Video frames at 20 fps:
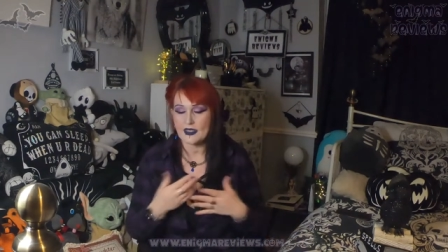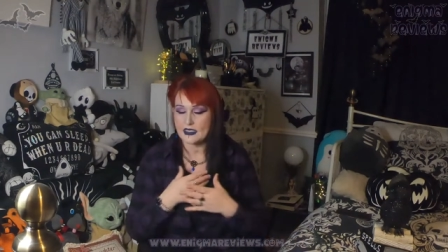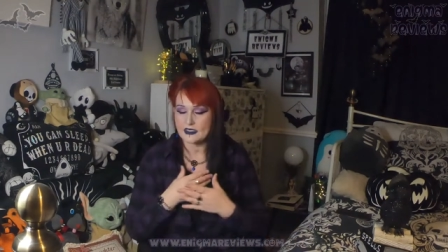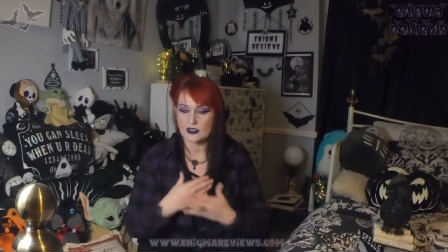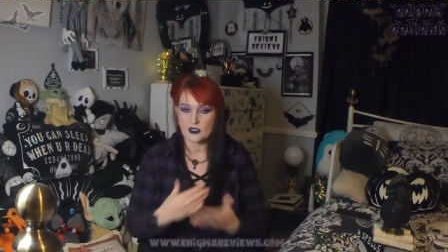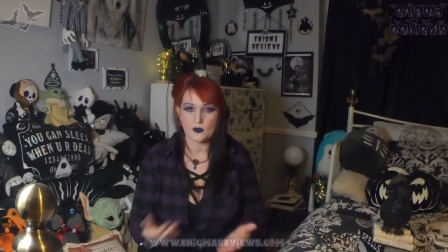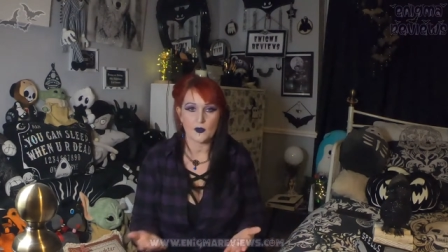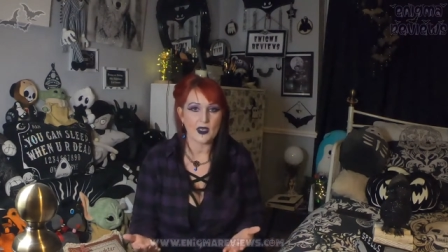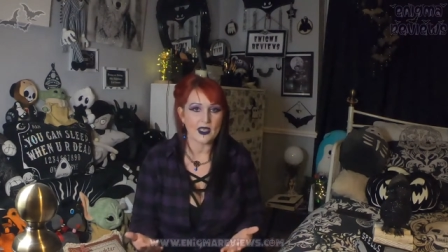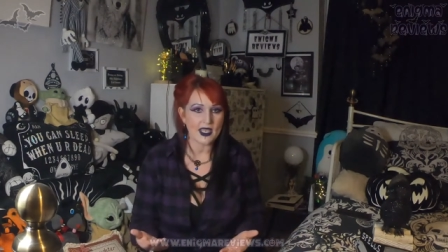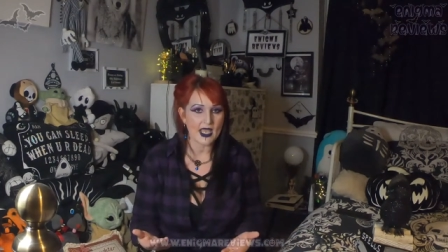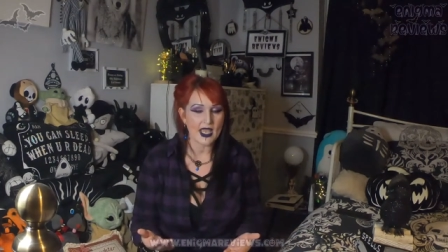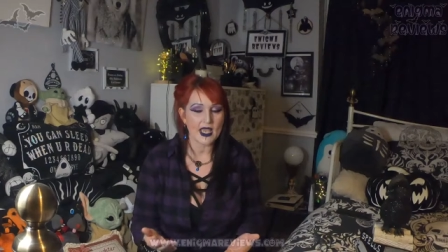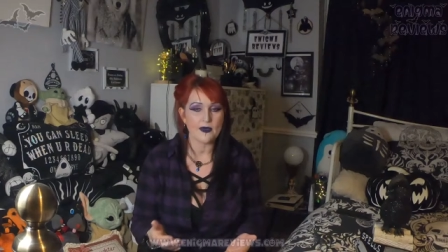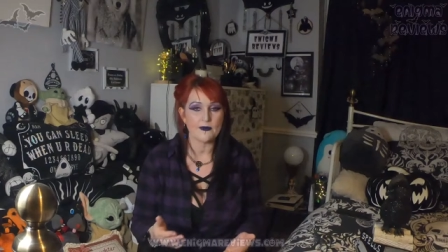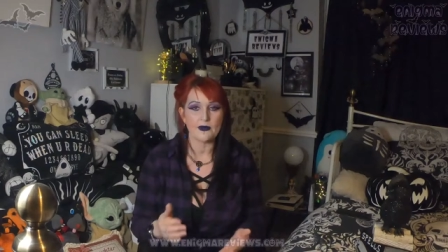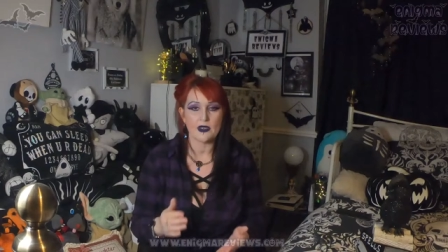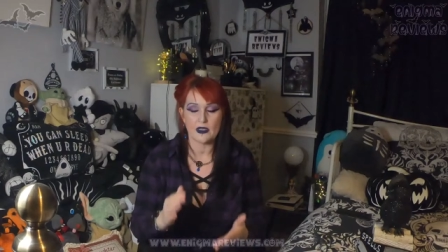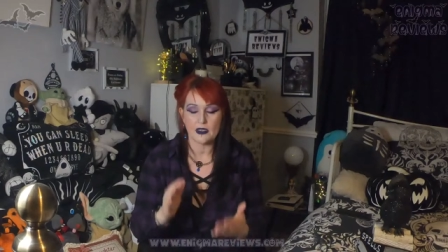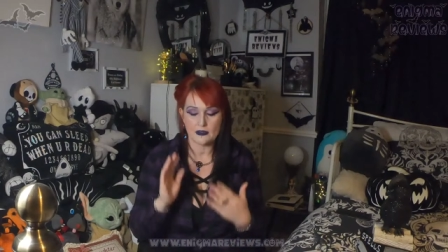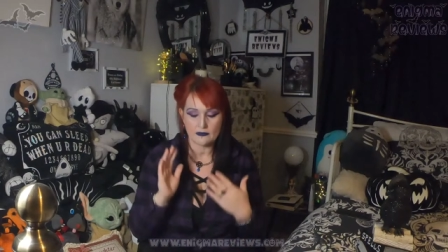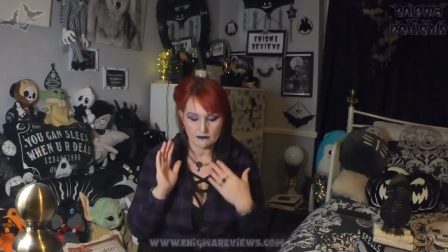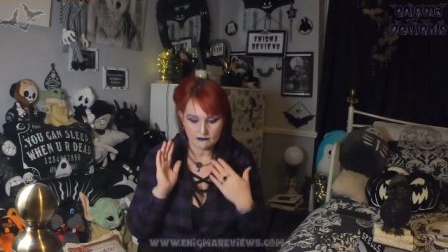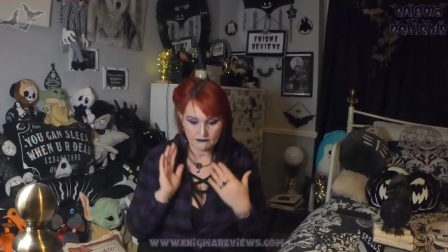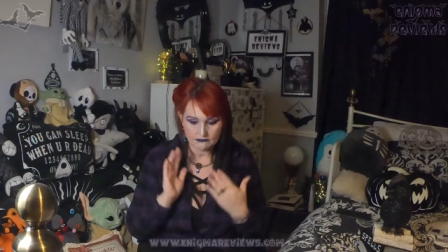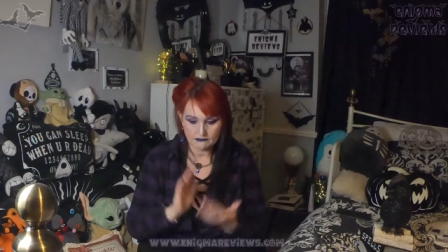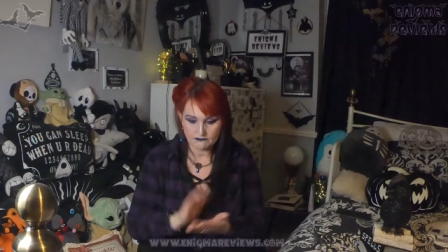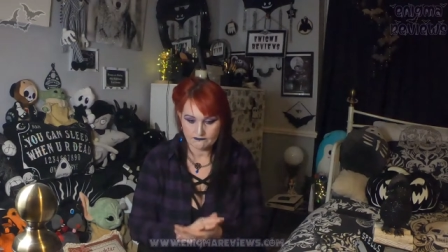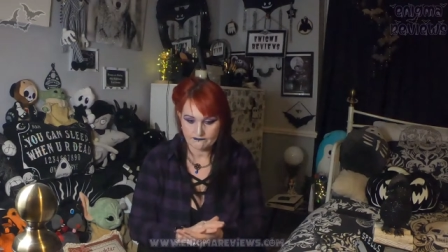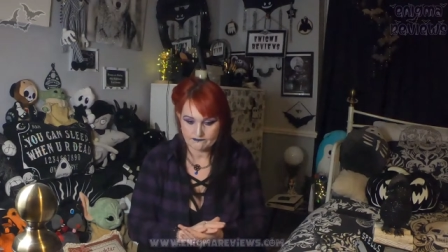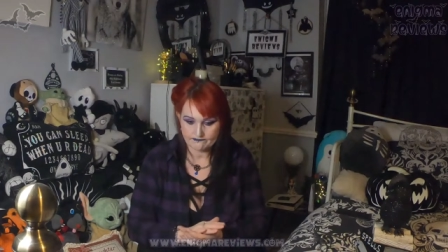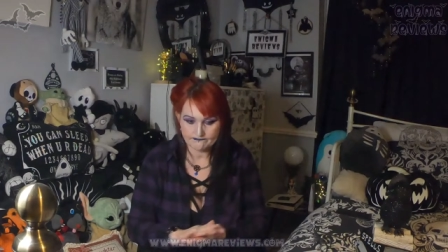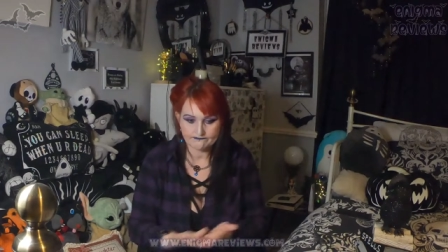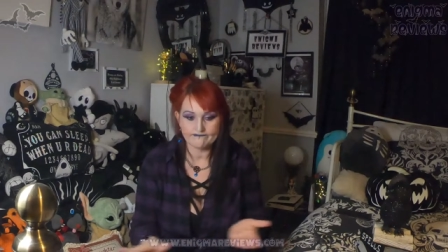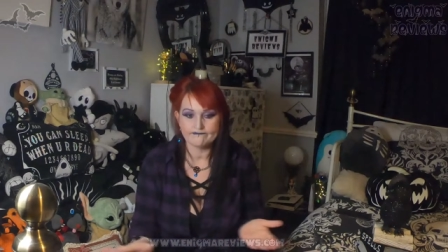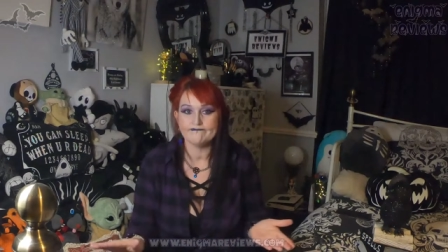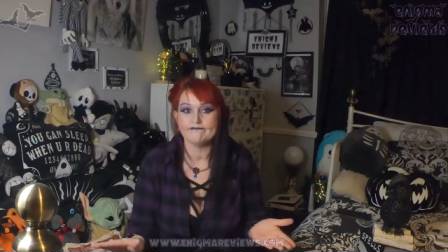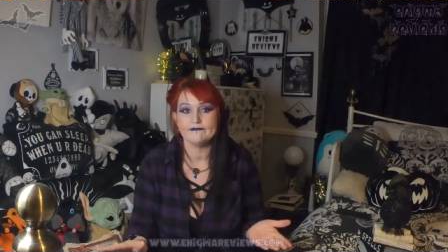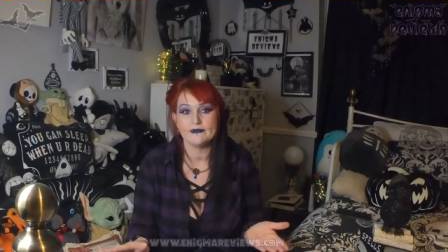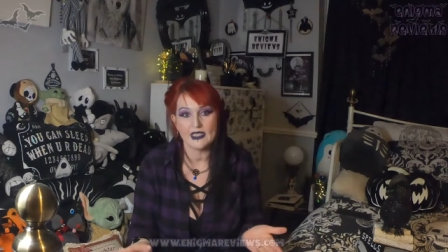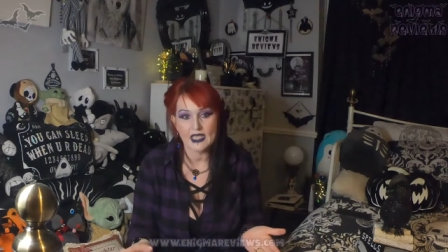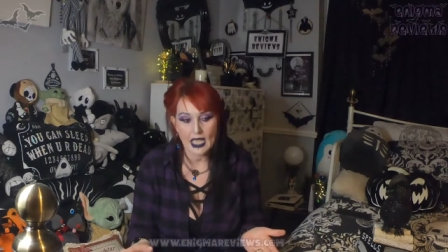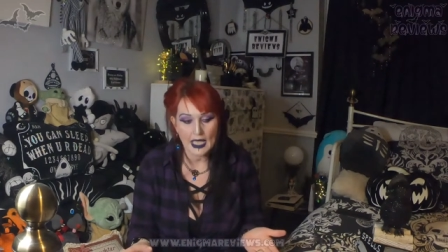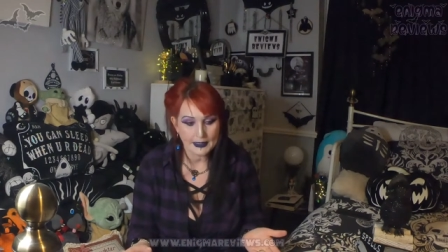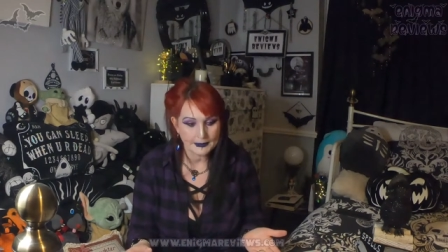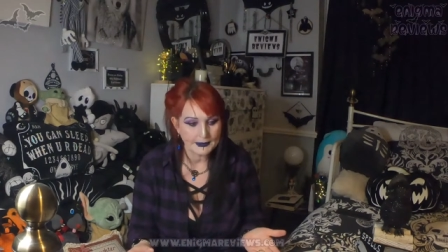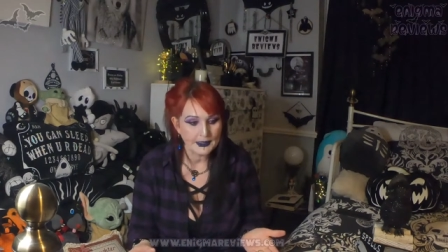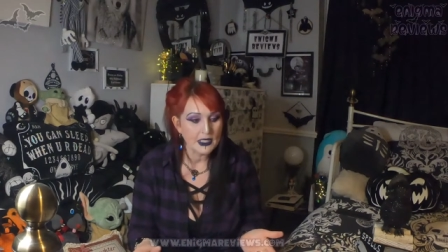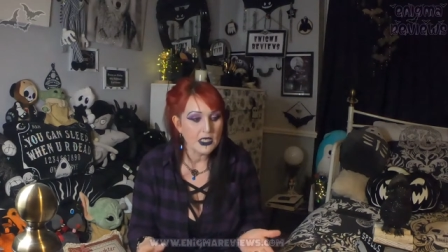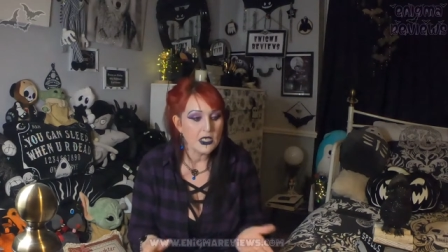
That's who I am, and that.